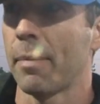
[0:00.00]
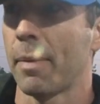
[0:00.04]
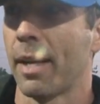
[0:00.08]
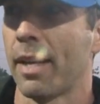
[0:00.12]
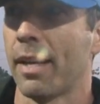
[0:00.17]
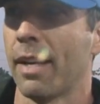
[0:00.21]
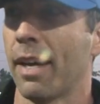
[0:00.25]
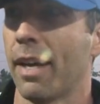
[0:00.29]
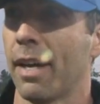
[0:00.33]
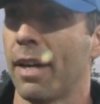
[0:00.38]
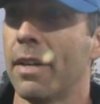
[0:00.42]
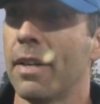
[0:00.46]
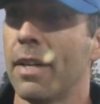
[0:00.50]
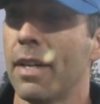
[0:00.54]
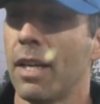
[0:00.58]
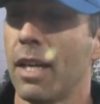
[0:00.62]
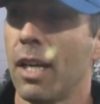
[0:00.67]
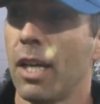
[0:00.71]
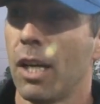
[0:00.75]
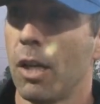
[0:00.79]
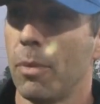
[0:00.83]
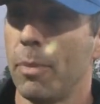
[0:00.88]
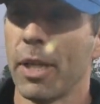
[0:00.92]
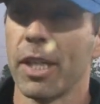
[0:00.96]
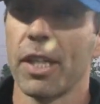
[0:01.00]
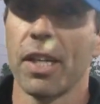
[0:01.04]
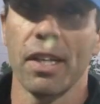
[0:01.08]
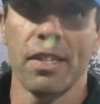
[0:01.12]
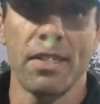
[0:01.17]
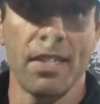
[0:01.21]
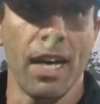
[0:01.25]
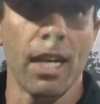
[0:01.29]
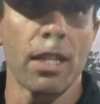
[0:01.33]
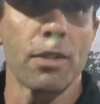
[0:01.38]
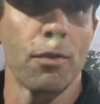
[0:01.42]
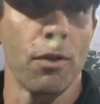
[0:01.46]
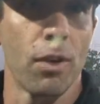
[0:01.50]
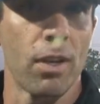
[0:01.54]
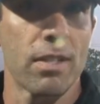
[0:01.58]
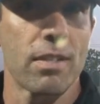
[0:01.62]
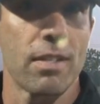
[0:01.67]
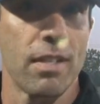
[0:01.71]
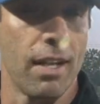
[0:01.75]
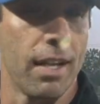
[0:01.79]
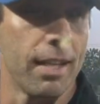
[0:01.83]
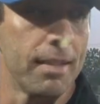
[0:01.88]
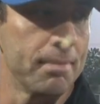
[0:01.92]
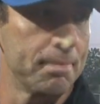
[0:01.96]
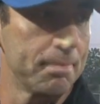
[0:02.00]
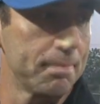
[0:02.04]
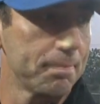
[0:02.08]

and uh, it'll be a good test for us tonight.